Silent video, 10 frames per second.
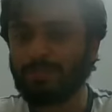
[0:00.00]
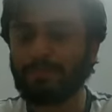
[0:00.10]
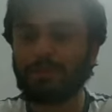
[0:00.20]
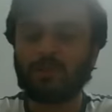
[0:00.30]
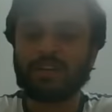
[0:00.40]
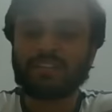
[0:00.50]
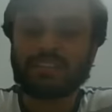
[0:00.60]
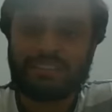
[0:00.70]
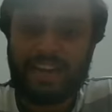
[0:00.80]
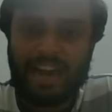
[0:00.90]
people were
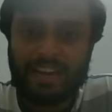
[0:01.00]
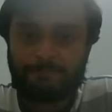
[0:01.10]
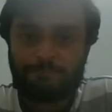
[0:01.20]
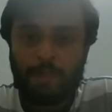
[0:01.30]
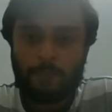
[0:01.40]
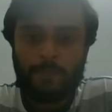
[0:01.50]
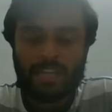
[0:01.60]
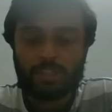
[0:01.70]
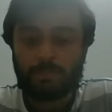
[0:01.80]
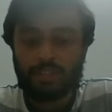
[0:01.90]
died,
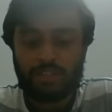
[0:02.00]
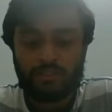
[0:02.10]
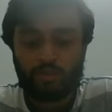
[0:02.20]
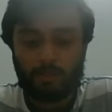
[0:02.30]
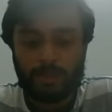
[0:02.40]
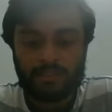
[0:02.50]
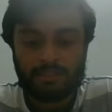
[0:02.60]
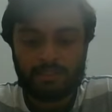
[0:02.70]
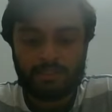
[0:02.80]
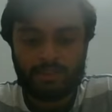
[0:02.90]
especially women.
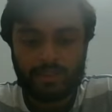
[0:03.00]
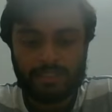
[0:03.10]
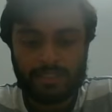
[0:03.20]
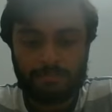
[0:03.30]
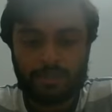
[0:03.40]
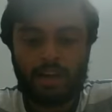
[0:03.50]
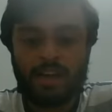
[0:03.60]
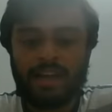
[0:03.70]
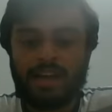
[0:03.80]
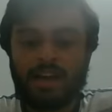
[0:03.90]
So for example,
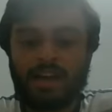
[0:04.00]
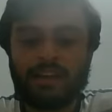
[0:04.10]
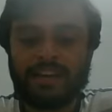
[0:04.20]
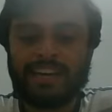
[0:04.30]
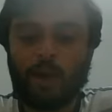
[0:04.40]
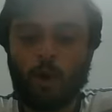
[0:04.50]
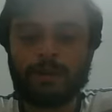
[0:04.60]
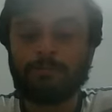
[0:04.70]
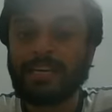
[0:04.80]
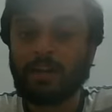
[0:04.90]
Lady
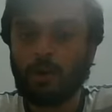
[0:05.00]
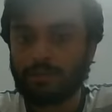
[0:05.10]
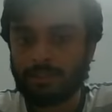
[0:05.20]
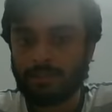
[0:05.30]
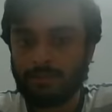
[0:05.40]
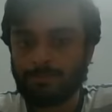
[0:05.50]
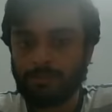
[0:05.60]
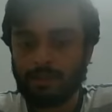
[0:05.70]
Olympe de Gorges,